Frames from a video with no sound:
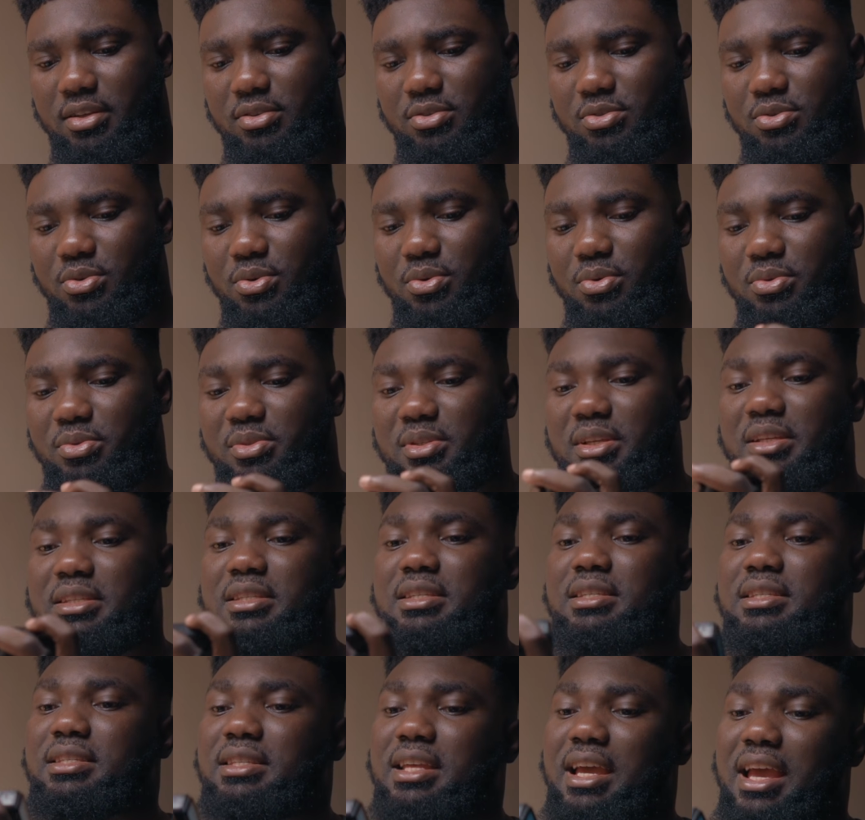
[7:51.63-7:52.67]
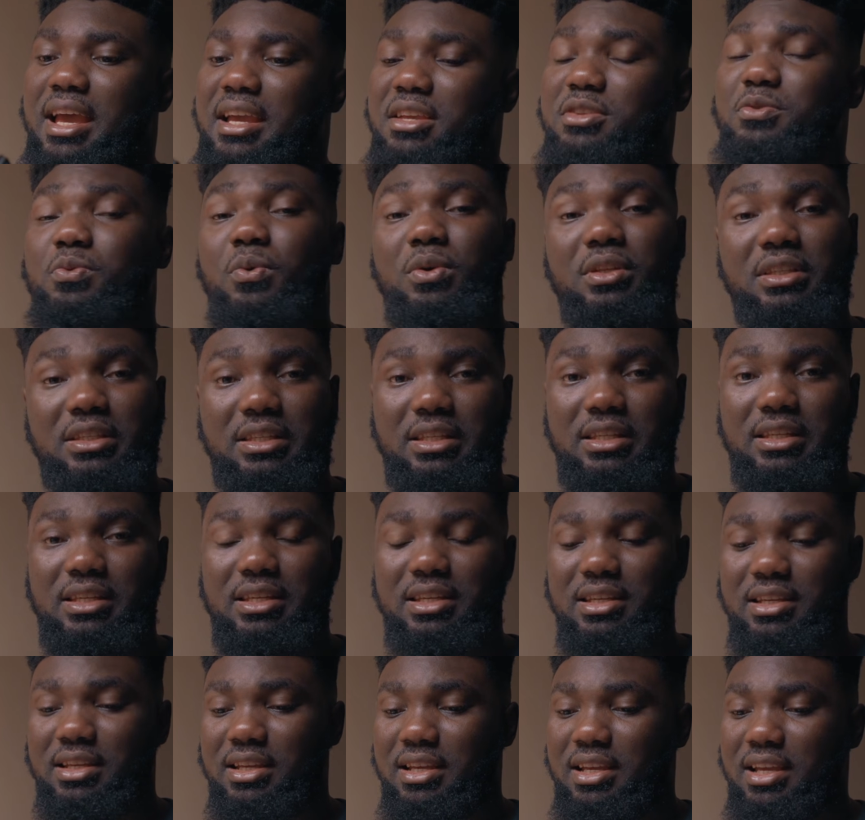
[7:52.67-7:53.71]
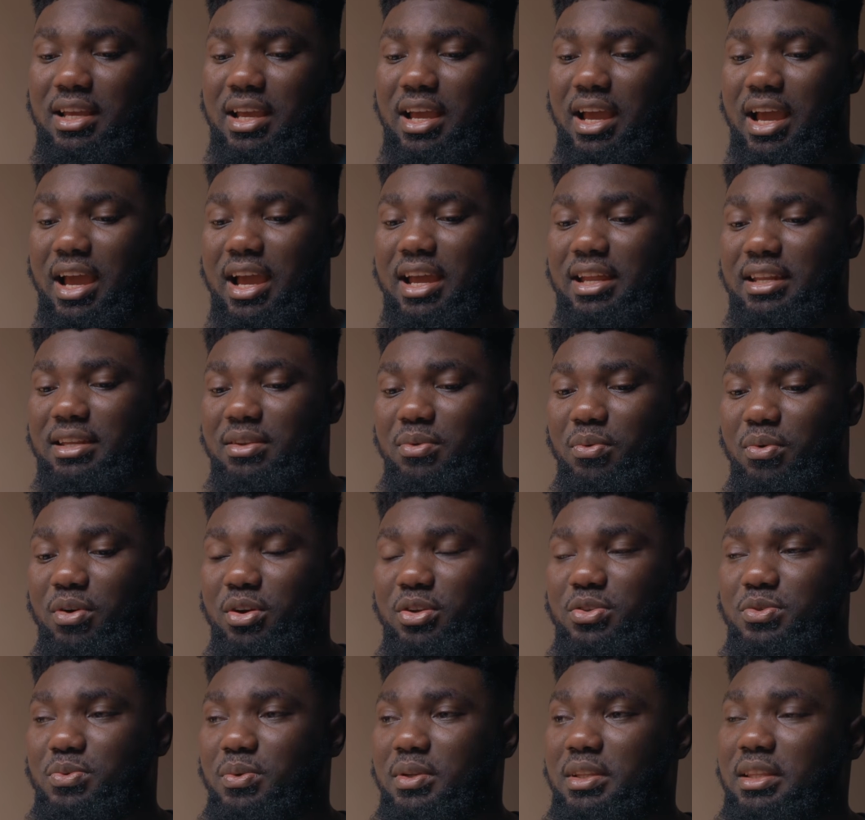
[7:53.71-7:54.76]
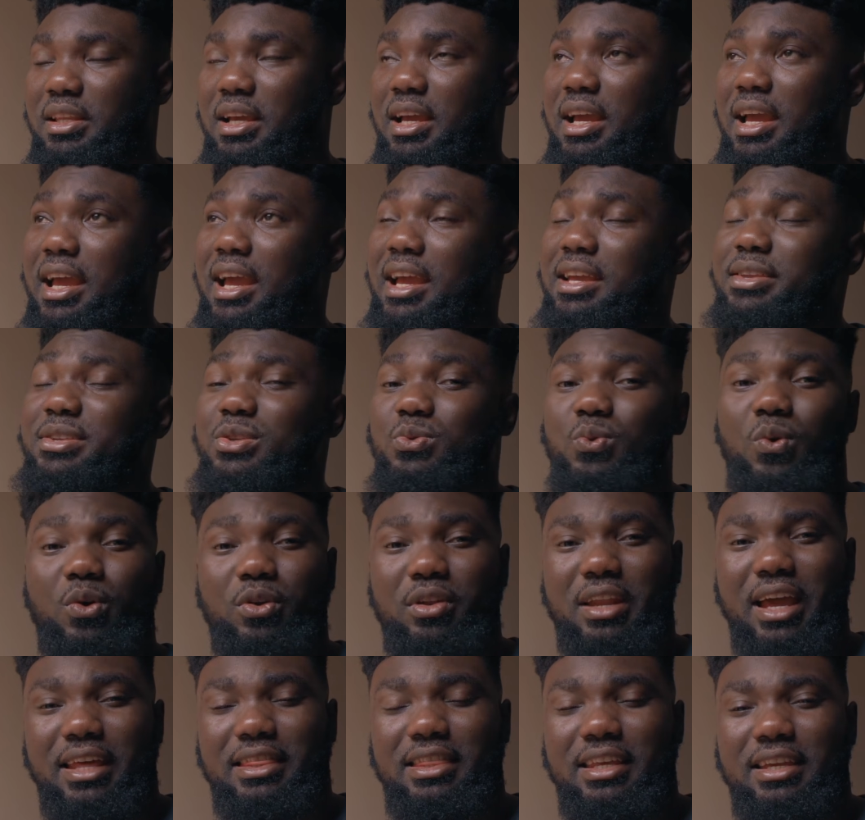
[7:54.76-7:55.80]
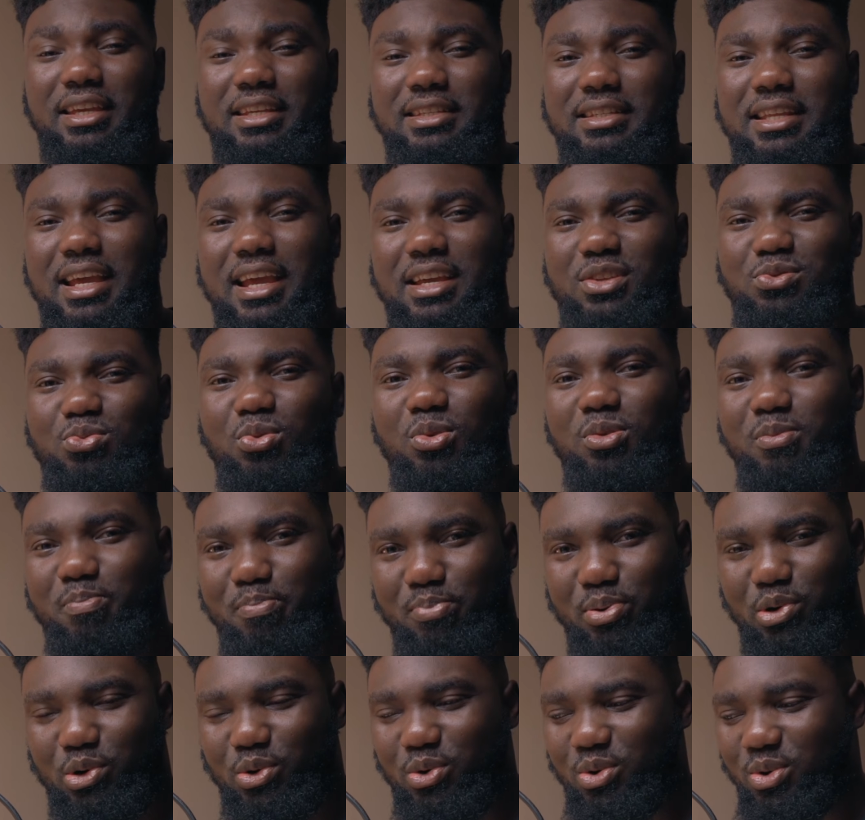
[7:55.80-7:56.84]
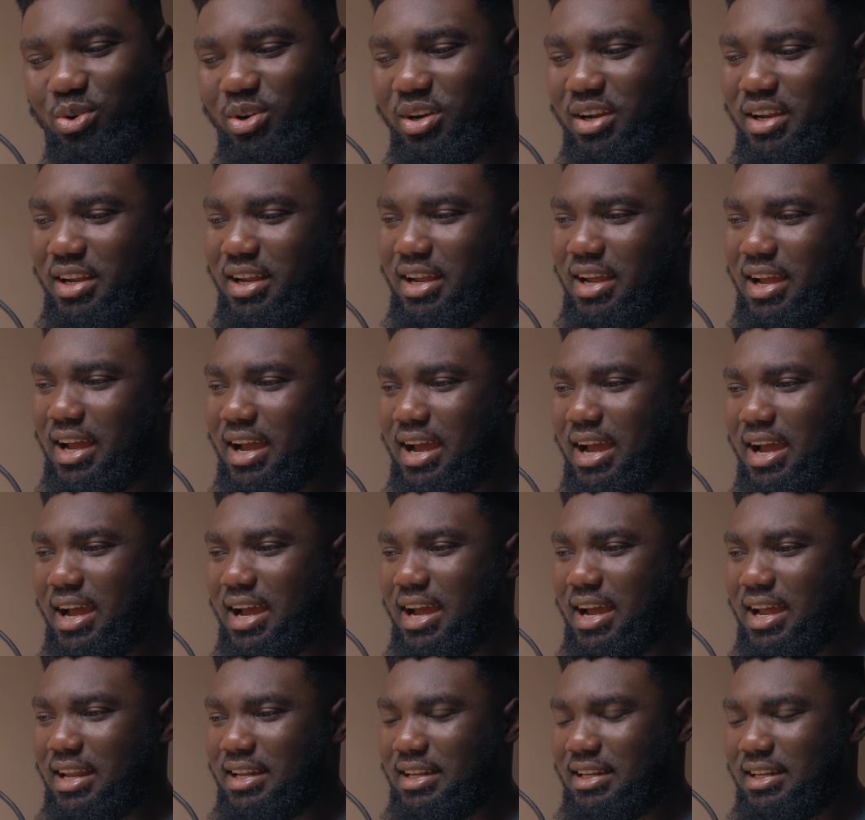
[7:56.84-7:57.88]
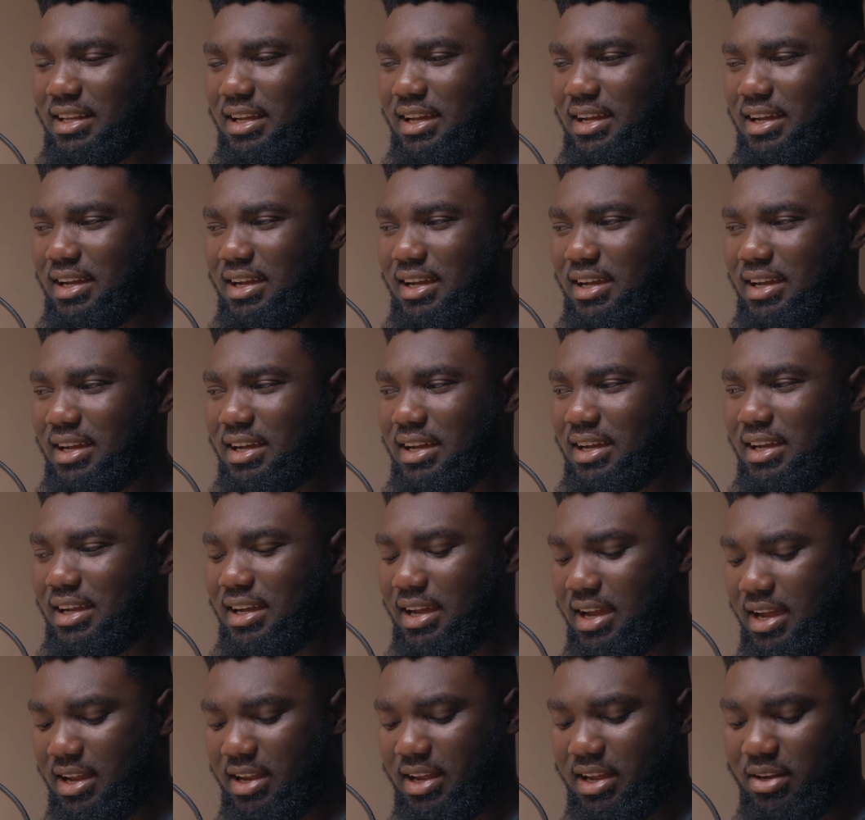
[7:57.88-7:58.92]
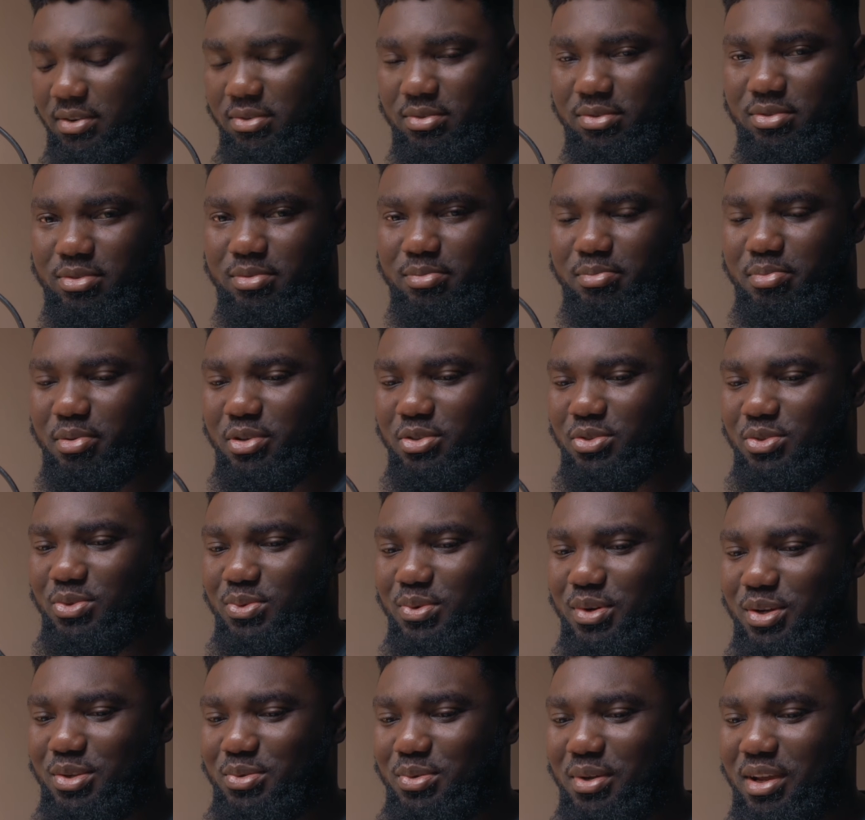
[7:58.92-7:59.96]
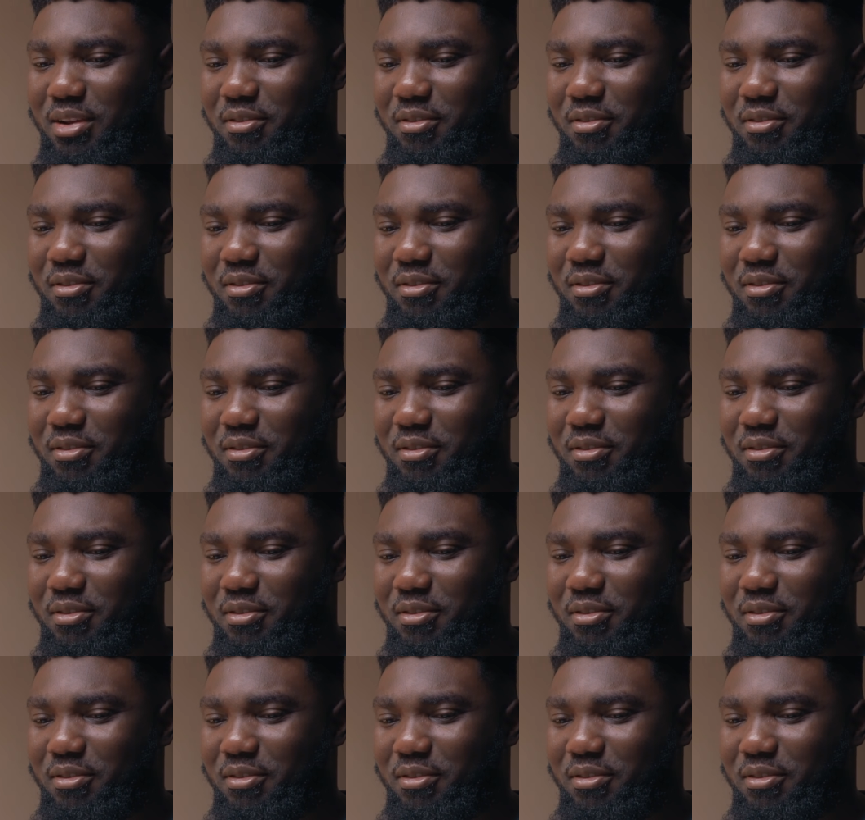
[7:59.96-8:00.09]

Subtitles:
So this is the X1T and it works with the X1, I think it's the X1 Pro, and I don't know, but it just works with